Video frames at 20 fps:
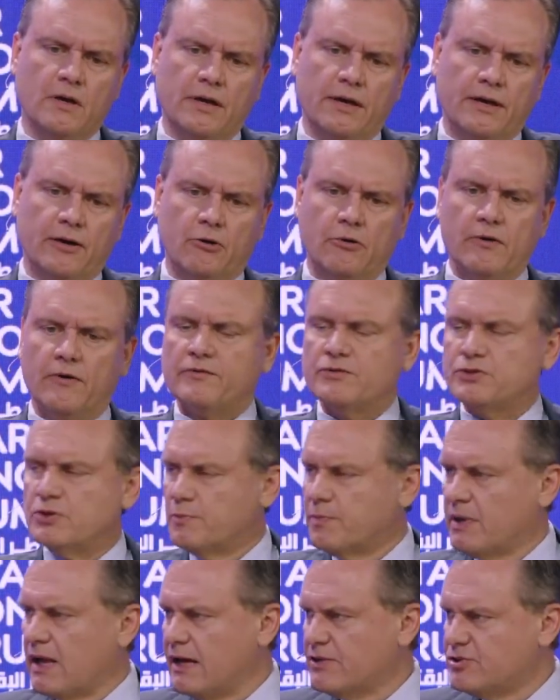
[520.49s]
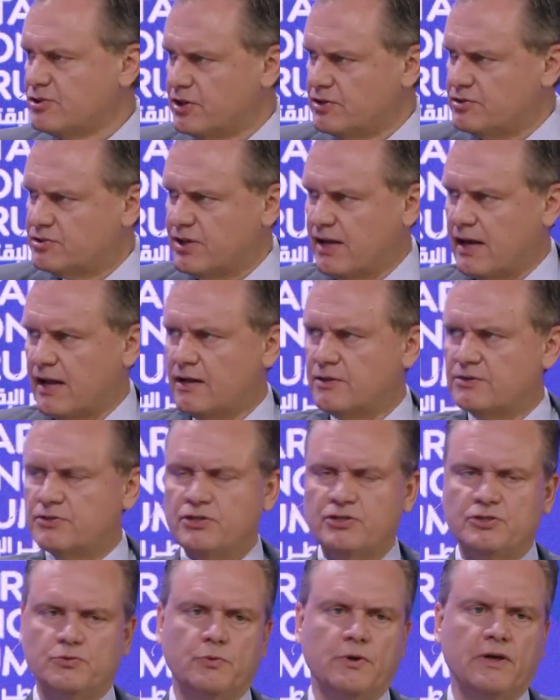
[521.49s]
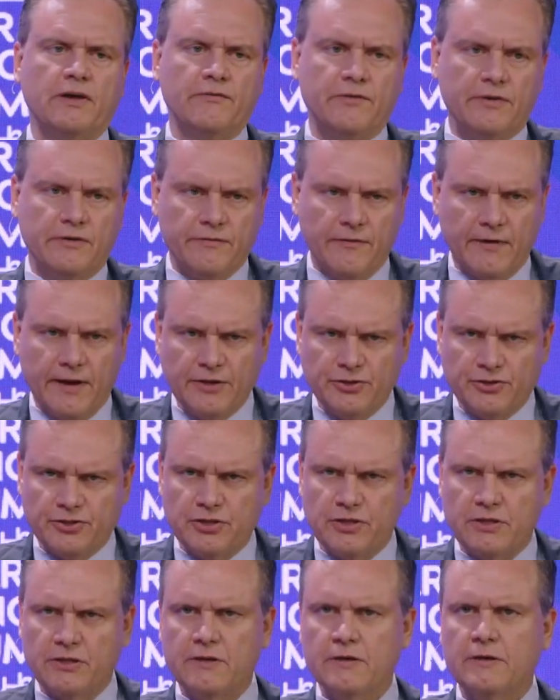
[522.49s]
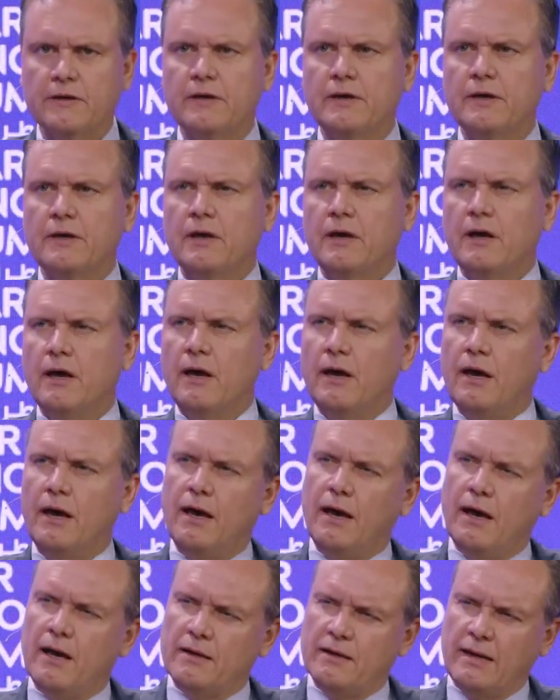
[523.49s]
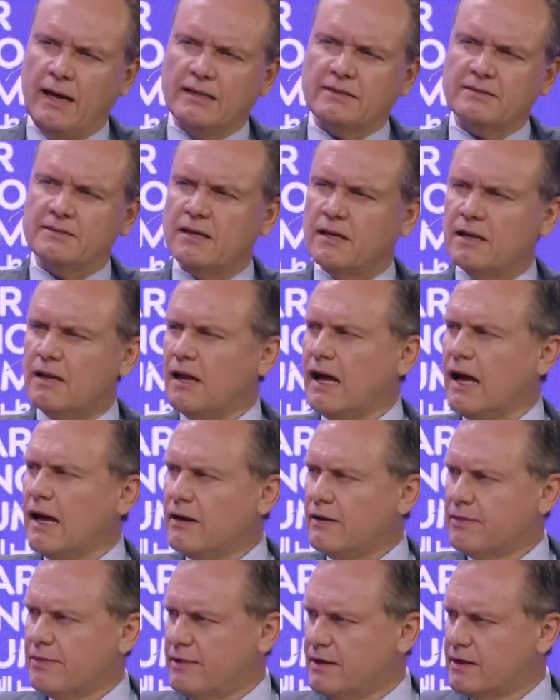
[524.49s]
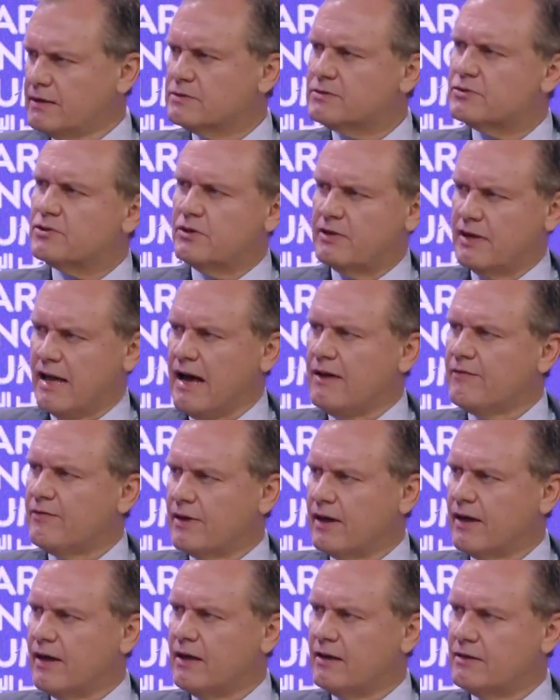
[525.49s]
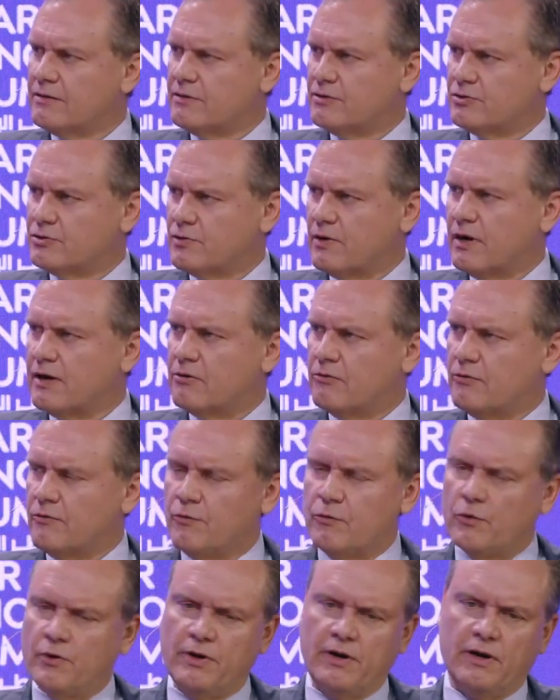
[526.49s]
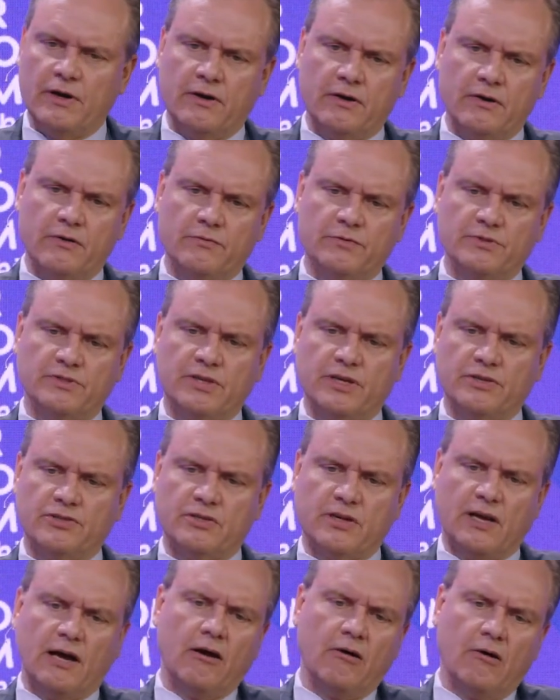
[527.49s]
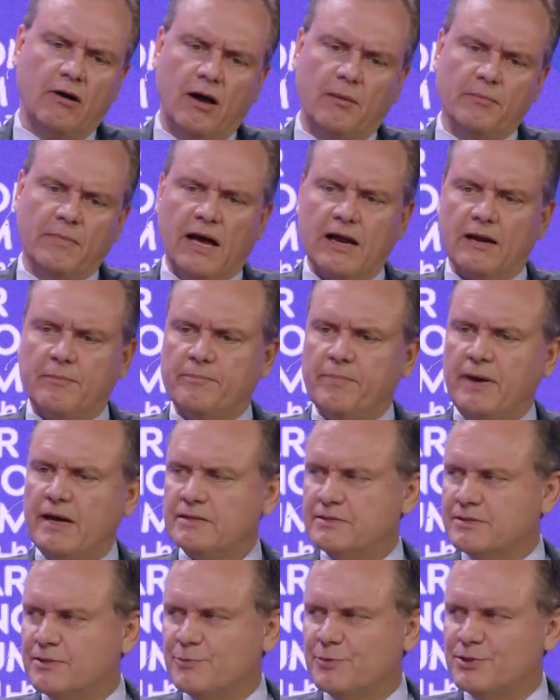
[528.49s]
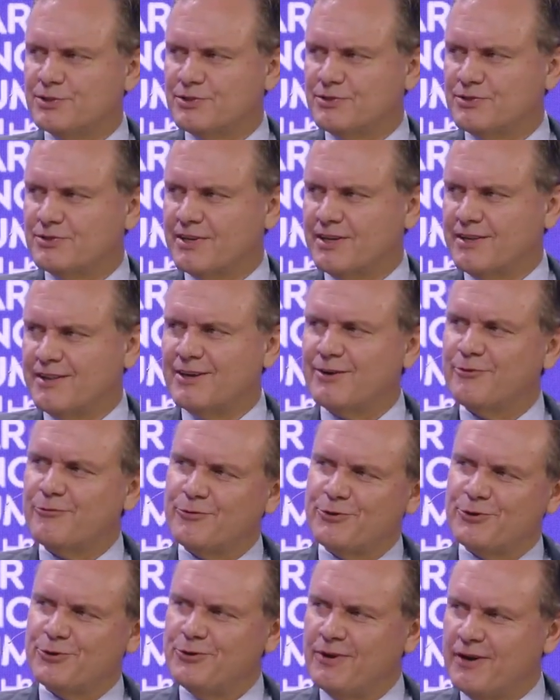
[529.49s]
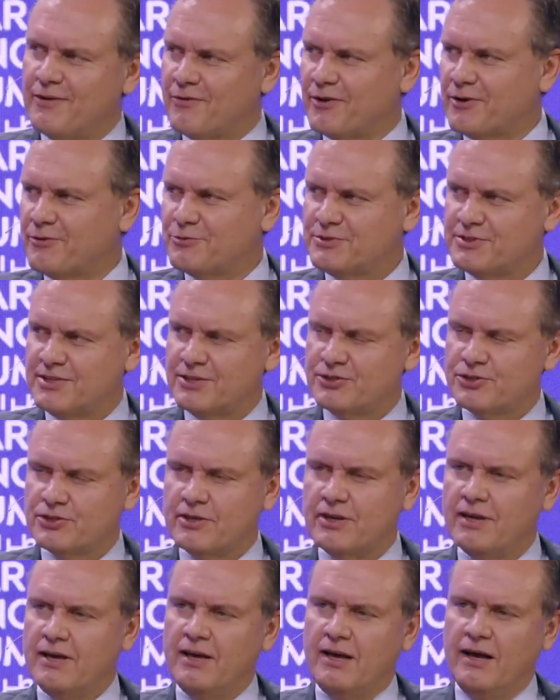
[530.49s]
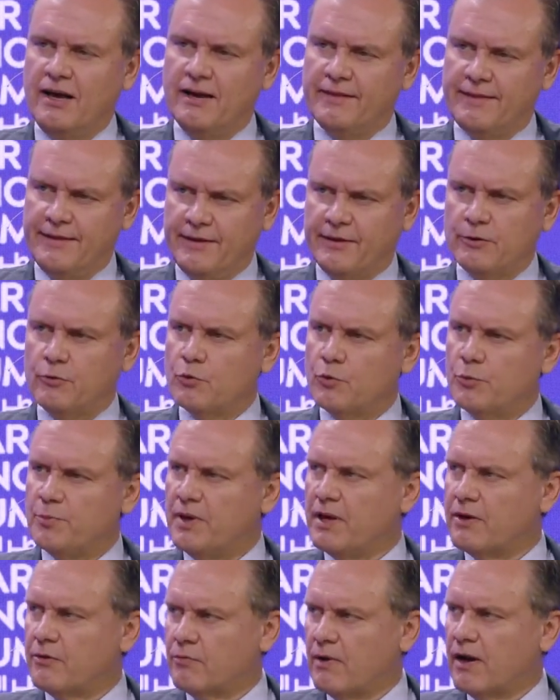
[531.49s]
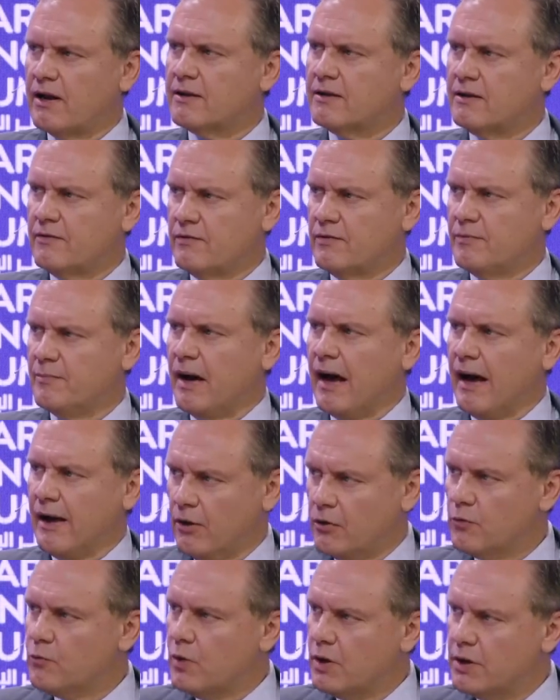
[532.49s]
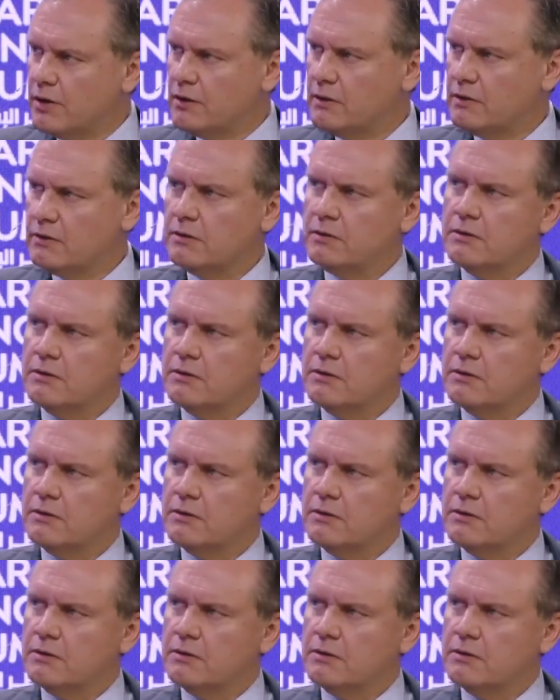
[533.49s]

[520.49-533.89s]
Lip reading: You know, we have supply chain challenges, we have inflation, and that's a lot of things to navigate to try to avoid a recession. Now, I'm not a pessimist, because I think if we do have a recession, I think it would be a relatively mild one.